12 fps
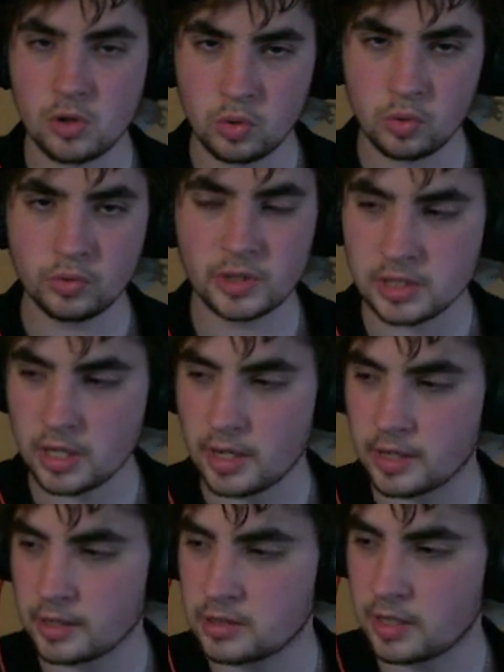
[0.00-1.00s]
cool
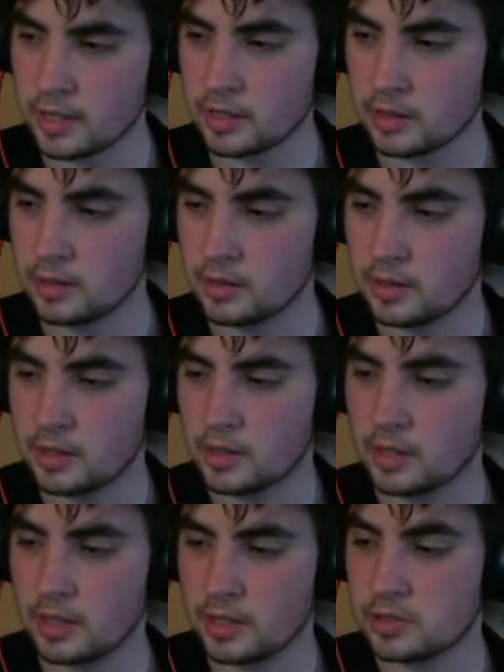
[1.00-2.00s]
design. It's like
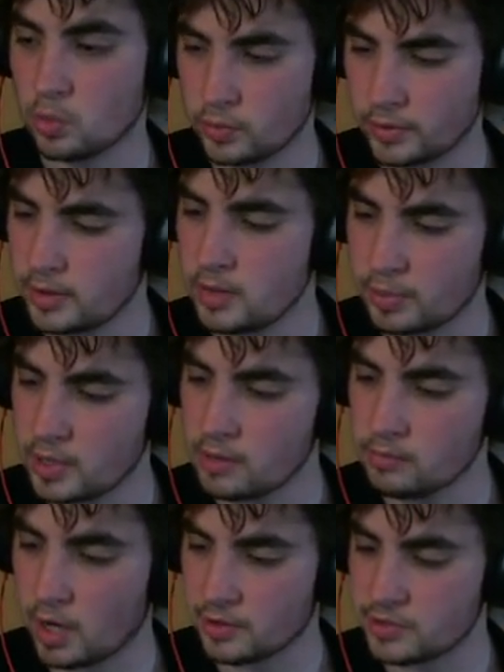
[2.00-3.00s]
it's a really
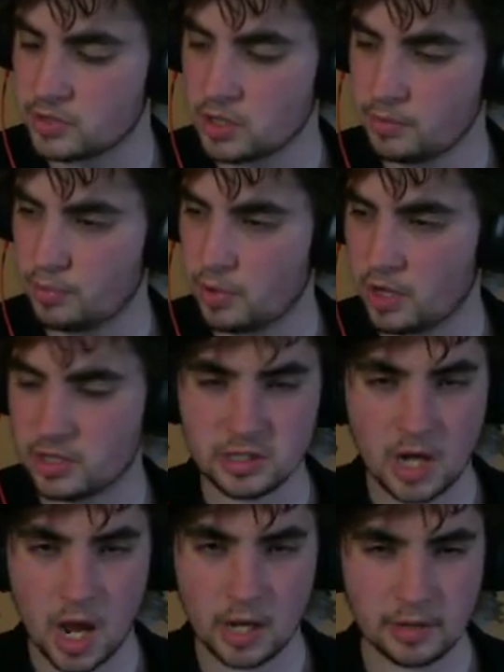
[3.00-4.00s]
big monster, but
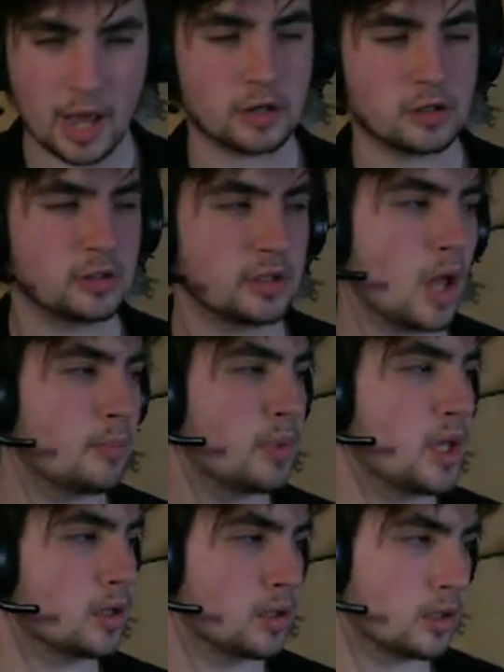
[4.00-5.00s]
it's not actually that
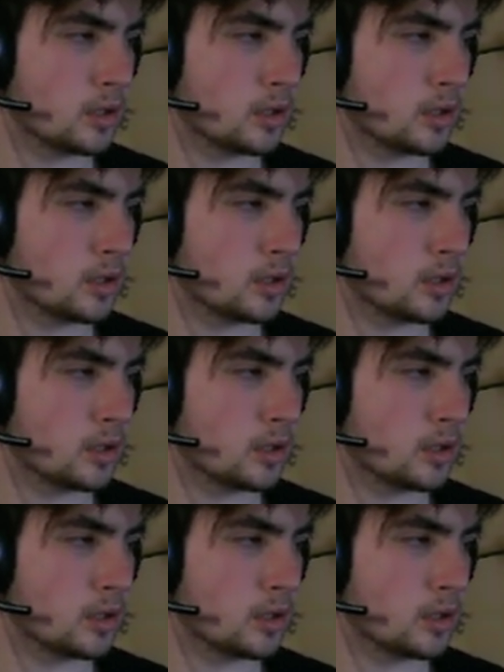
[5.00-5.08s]
big.